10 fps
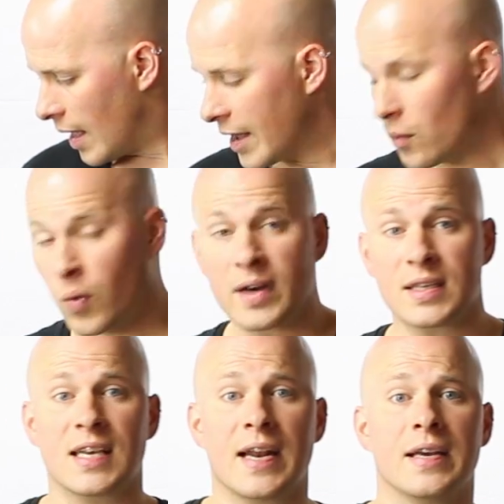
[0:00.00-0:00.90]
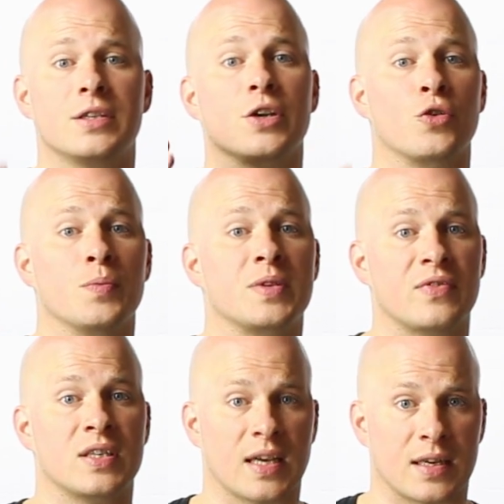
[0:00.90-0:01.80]
And we're going to set it to groups
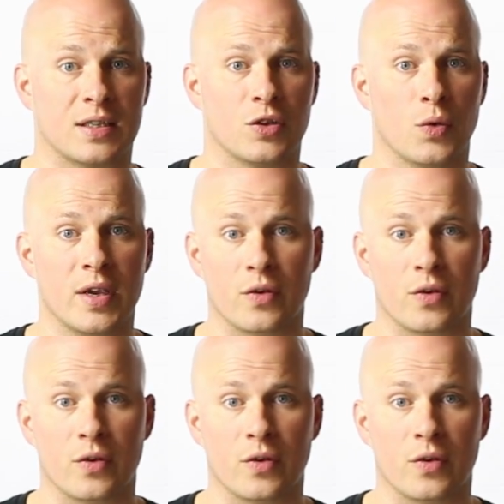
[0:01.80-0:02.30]
of 6 so that we